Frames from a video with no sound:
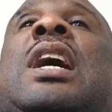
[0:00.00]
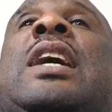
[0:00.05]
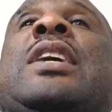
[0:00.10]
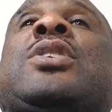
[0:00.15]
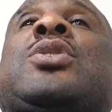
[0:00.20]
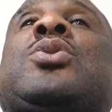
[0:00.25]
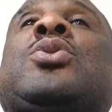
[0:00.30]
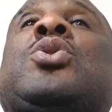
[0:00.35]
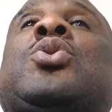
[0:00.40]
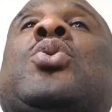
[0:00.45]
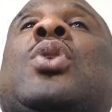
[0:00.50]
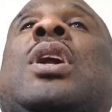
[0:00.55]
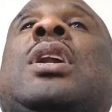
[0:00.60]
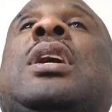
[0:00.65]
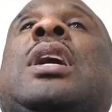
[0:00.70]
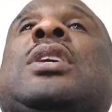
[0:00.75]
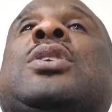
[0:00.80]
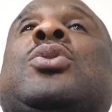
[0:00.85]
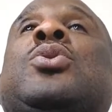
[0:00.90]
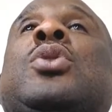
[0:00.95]
As you
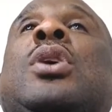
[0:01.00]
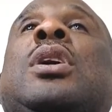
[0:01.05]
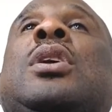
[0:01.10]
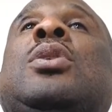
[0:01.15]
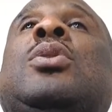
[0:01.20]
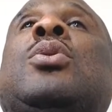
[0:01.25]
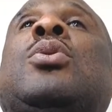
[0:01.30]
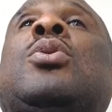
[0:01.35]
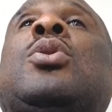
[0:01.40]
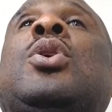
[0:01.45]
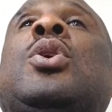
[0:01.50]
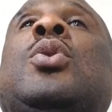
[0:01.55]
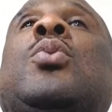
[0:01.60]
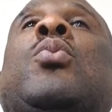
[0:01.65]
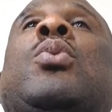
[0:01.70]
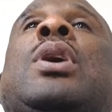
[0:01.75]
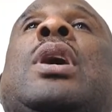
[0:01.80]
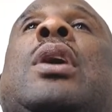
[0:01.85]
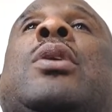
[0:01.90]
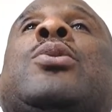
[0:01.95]
already know,
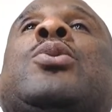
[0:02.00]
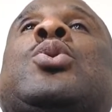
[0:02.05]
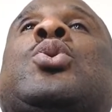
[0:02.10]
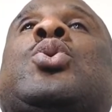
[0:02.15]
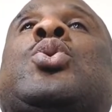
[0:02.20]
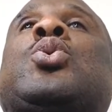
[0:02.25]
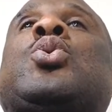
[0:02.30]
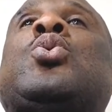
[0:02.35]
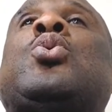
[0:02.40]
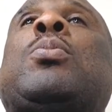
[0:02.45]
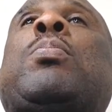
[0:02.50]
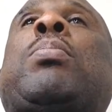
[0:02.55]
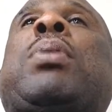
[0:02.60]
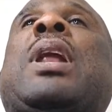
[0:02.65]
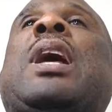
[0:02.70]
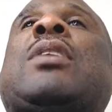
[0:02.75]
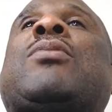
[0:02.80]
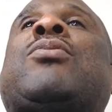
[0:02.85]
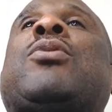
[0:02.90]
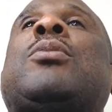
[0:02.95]
we are on two
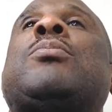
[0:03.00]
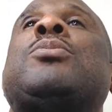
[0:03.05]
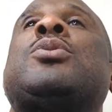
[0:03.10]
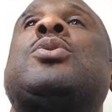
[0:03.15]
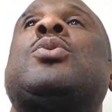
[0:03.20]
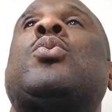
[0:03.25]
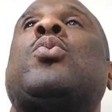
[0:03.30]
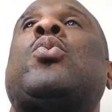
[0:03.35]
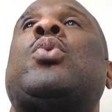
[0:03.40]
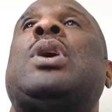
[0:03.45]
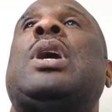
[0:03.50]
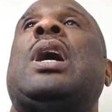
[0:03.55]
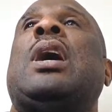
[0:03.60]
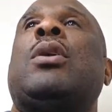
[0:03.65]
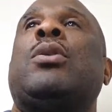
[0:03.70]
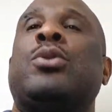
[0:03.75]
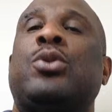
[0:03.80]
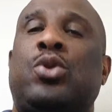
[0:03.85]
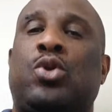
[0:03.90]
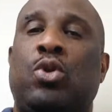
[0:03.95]
platforms.
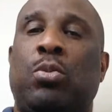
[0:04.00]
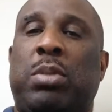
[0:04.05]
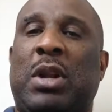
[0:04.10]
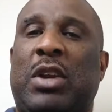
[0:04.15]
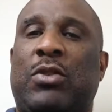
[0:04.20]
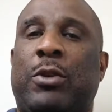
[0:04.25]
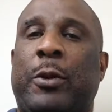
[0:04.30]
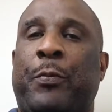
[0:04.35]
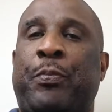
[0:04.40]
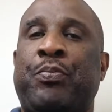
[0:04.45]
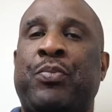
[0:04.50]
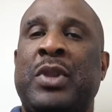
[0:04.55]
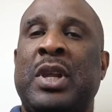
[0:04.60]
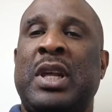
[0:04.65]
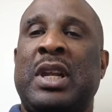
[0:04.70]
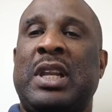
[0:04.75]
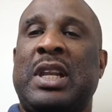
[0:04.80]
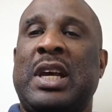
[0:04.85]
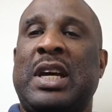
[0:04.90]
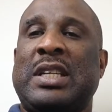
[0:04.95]

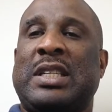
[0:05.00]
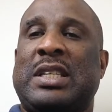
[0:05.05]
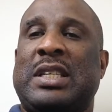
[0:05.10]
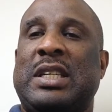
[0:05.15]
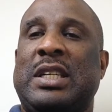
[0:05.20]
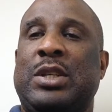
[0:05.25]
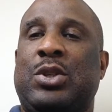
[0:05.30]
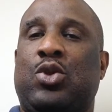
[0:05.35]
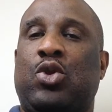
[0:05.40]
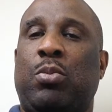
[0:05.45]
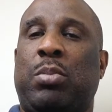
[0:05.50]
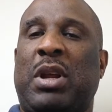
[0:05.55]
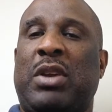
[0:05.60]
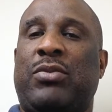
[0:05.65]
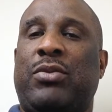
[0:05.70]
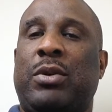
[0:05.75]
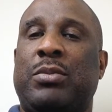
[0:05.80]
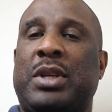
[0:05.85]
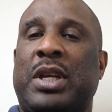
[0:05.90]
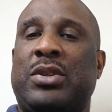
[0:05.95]
That's the two
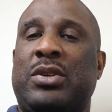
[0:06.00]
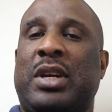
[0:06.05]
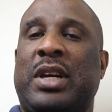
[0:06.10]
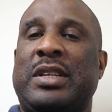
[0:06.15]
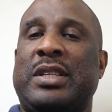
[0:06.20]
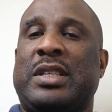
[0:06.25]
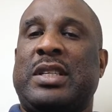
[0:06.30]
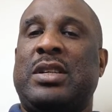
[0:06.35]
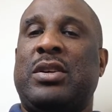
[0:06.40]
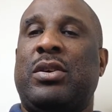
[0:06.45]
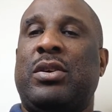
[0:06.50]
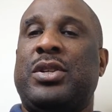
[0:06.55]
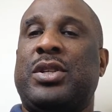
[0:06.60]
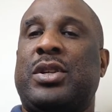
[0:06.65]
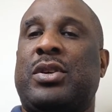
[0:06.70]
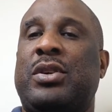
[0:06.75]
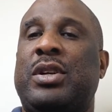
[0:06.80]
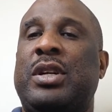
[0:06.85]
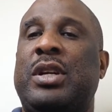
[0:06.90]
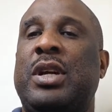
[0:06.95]
platforms, as you can see on the
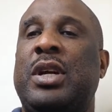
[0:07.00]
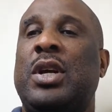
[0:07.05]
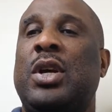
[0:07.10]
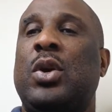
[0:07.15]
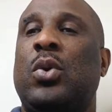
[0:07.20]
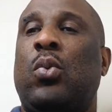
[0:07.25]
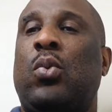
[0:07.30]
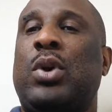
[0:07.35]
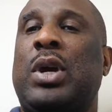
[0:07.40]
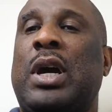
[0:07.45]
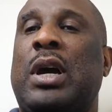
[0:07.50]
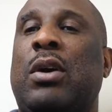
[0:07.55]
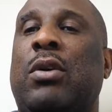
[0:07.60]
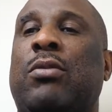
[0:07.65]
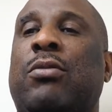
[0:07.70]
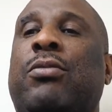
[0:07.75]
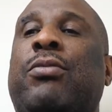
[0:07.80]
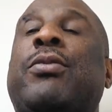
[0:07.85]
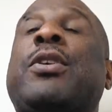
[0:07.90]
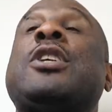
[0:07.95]
screen. We are
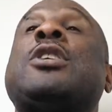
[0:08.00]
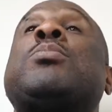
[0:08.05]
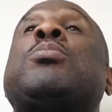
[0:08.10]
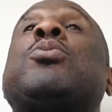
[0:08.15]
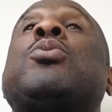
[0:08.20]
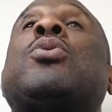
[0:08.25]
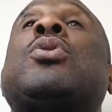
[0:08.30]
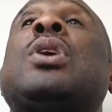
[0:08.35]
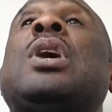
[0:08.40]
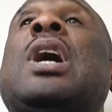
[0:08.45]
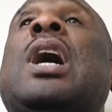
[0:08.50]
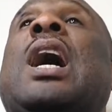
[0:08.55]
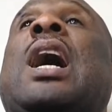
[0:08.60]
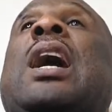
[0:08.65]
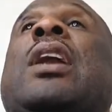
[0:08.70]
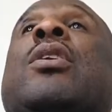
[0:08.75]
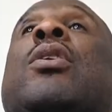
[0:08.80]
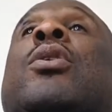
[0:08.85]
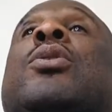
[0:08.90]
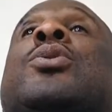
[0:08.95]
on Facebook
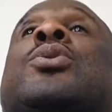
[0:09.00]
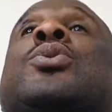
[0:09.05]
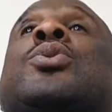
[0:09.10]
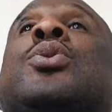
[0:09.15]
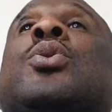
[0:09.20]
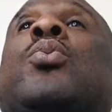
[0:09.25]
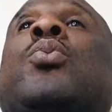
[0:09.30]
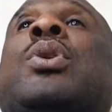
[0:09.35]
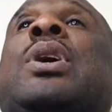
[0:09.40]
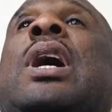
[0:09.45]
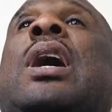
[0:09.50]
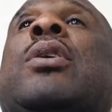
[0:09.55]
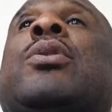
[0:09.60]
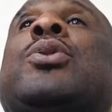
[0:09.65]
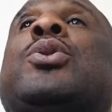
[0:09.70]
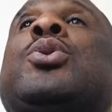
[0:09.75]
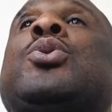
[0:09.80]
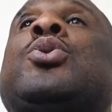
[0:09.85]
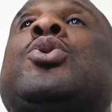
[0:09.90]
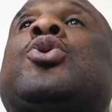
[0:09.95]
and also we are
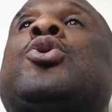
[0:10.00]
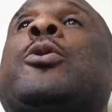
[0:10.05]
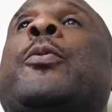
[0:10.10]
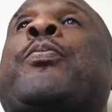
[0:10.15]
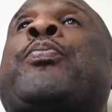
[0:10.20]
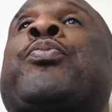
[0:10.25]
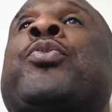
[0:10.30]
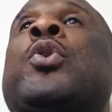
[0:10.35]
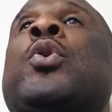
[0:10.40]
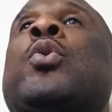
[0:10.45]
on YouTube.